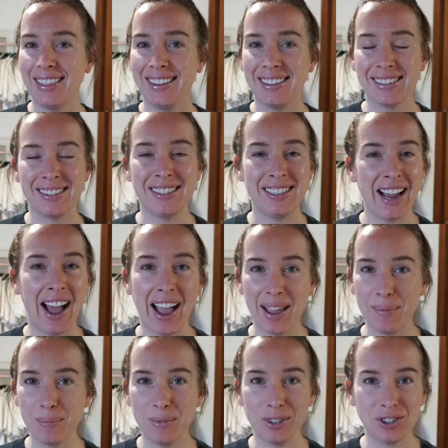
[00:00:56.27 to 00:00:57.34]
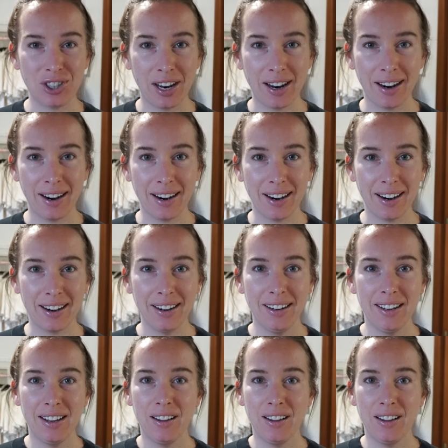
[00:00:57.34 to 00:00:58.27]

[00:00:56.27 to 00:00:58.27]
this timeshare,